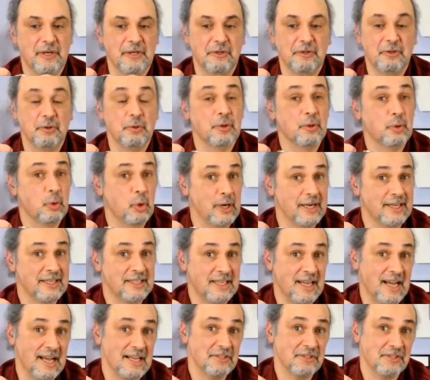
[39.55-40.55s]
going to do a
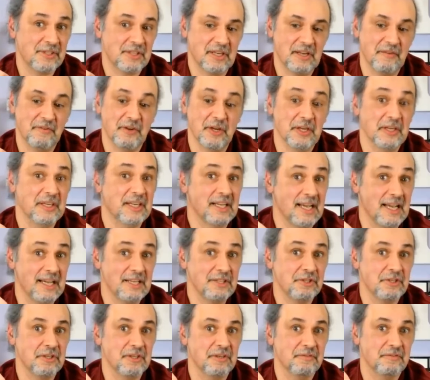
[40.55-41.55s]
quick test to give an
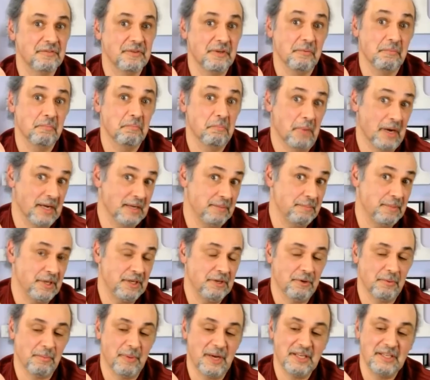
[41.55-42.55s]
indication if it might
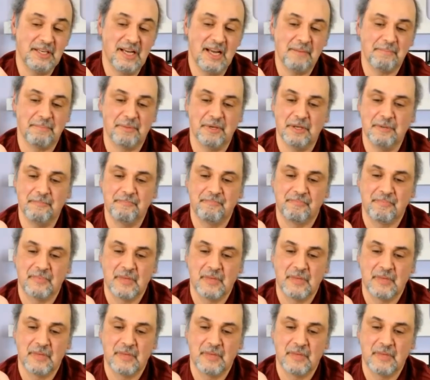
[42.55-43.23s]
be or might not be.